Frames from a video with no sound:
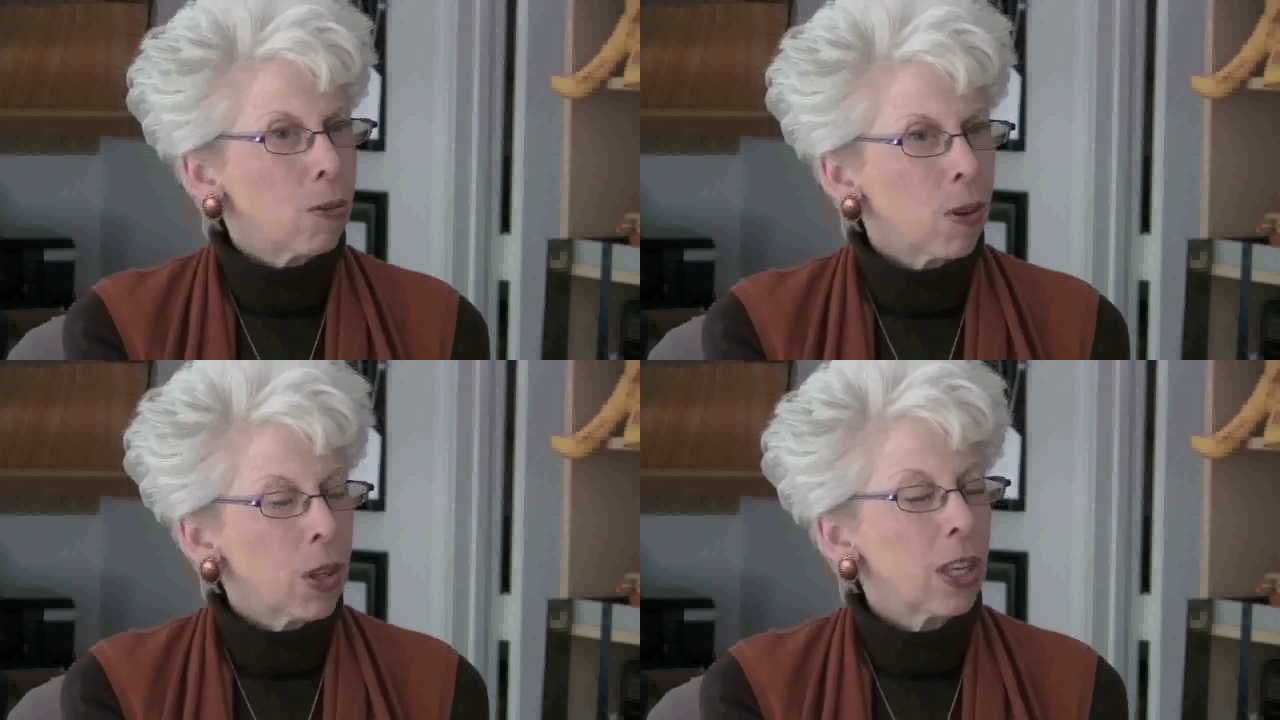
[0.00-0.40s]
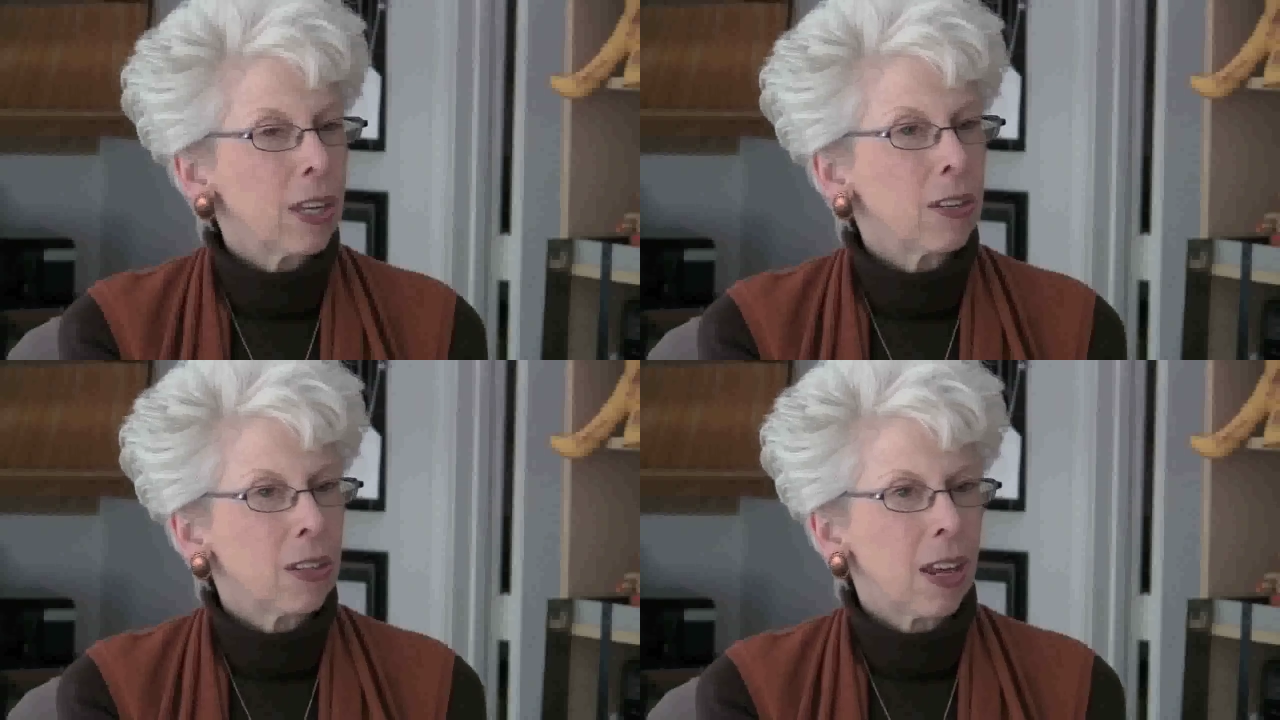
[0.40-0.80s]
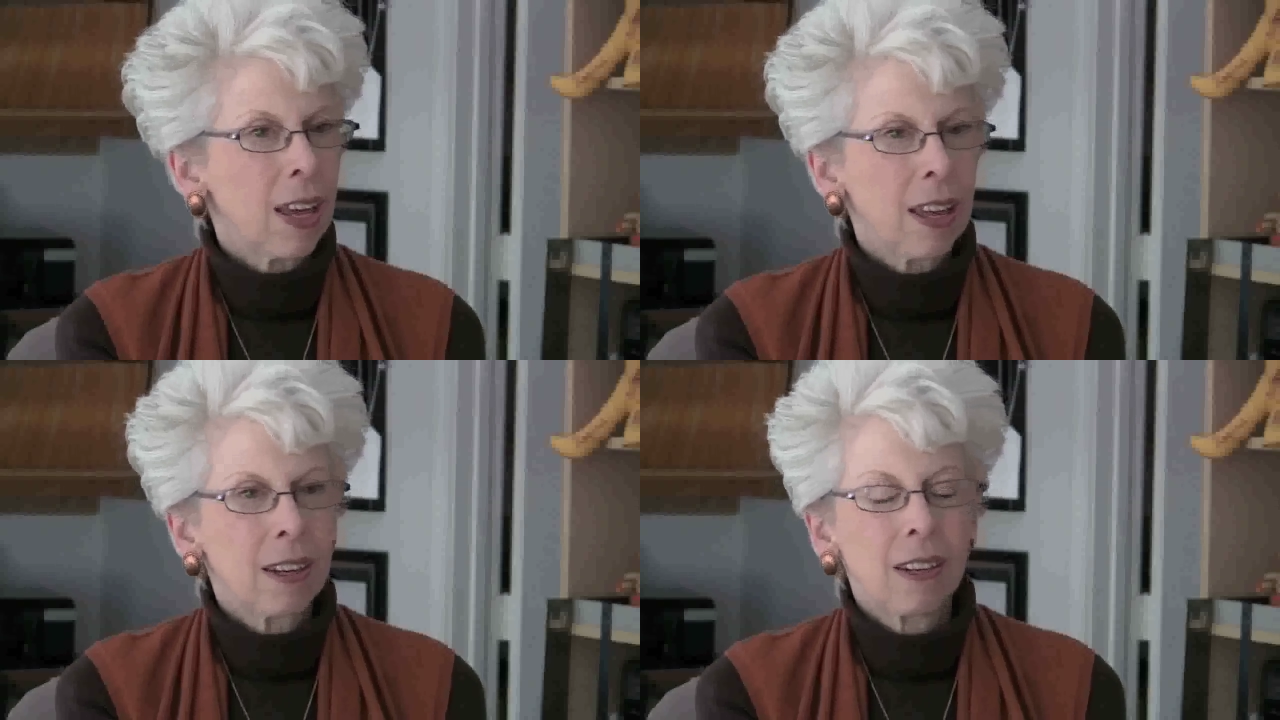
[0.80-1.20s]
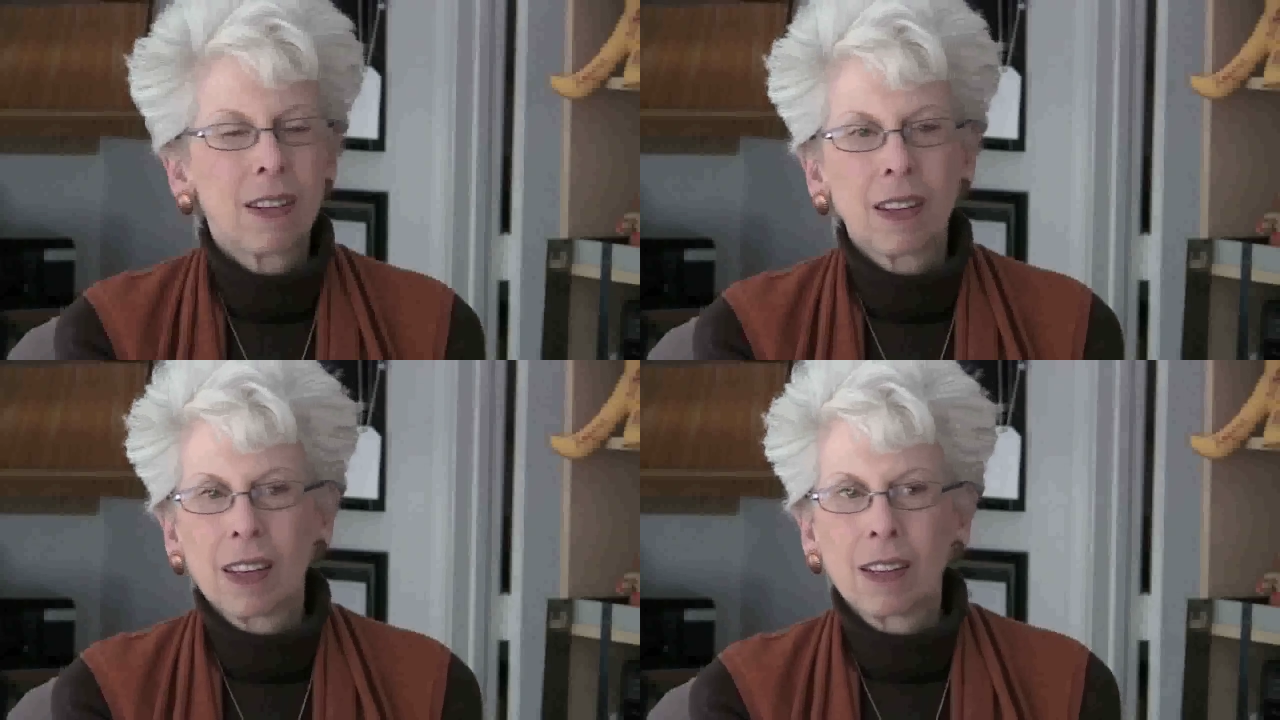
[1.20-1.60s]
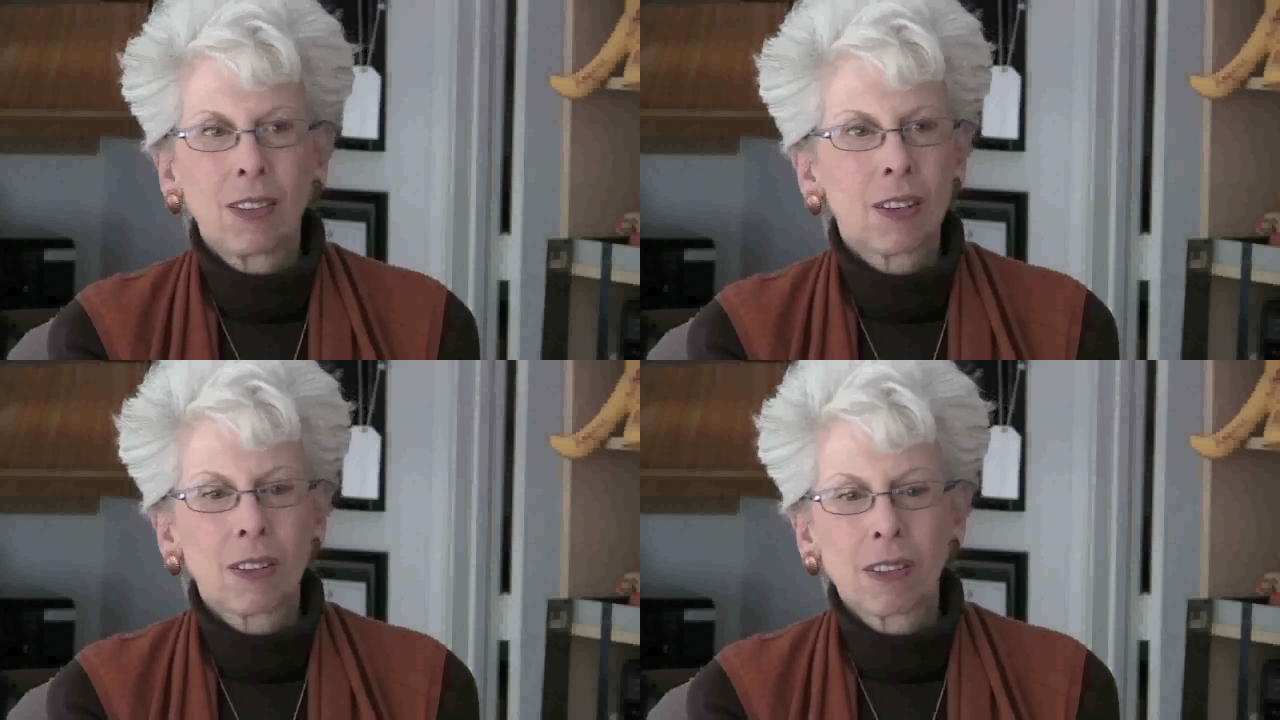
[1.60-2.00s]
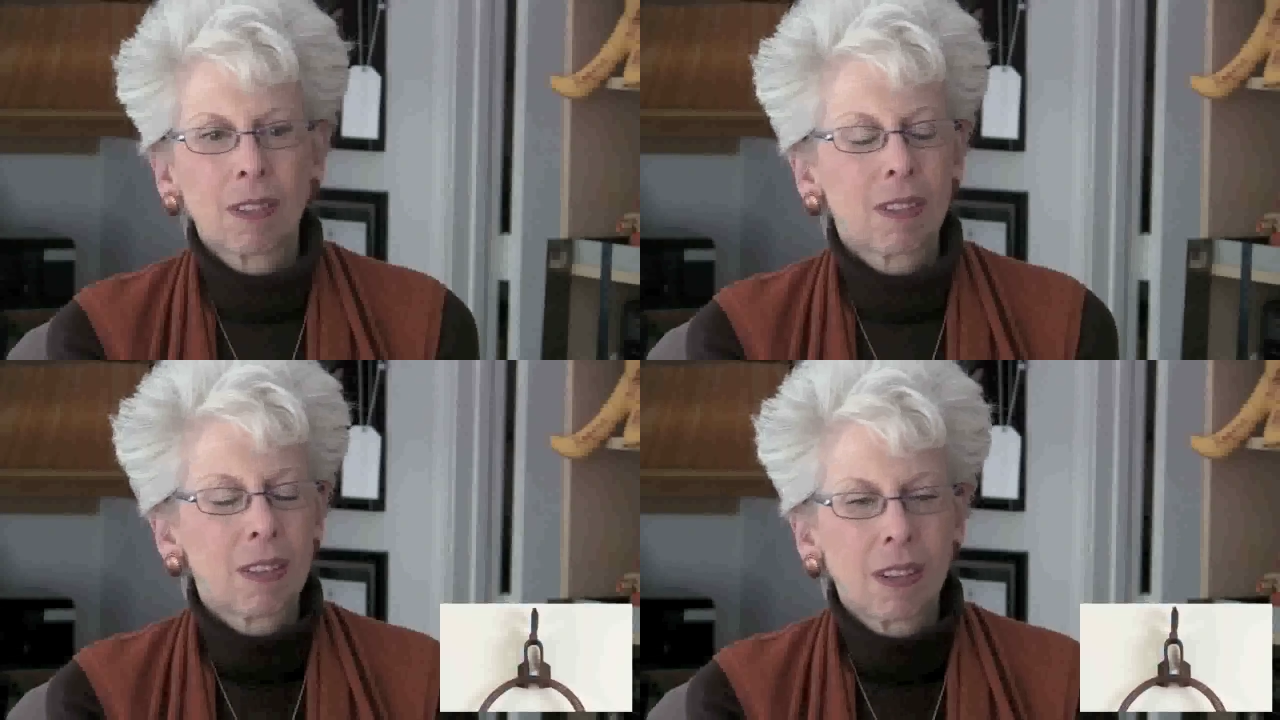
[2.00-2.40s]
do with these, and it just